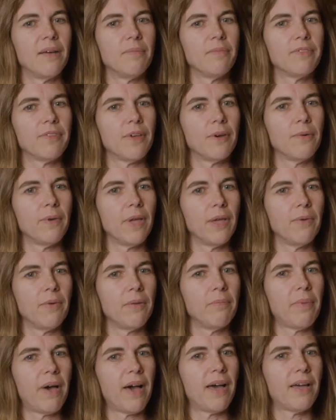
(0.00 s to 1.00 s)
So we
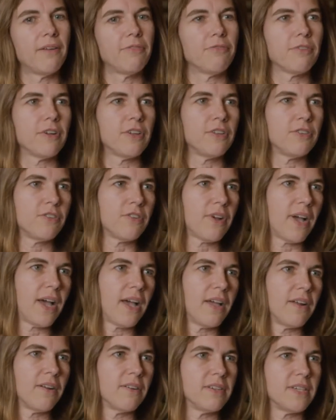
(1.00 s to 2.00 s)
would buy
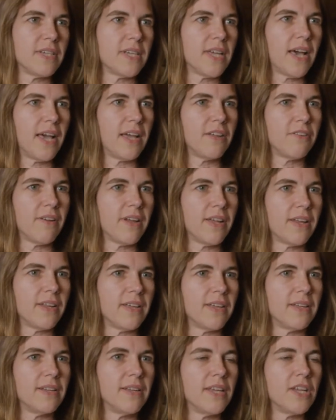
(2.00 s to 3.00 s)
freeze-dried or
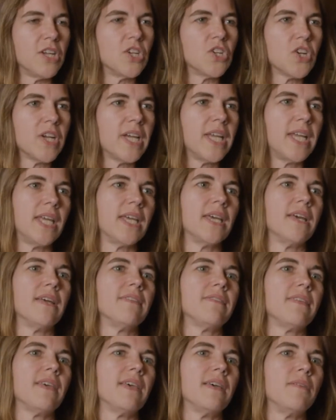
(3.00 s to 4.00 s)
dehydrated
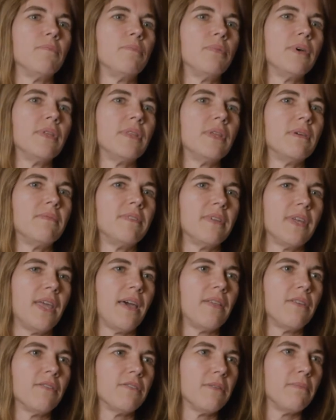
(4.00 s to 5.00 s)
ingredients and put them
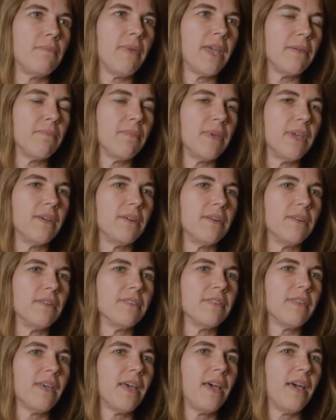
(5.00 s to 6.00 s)
together to make
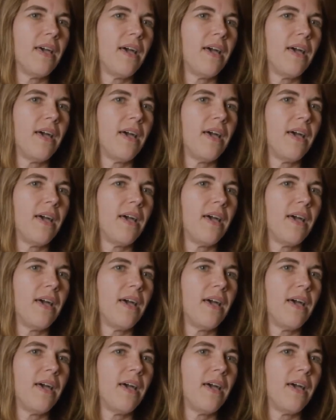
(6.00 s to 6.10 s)
meals.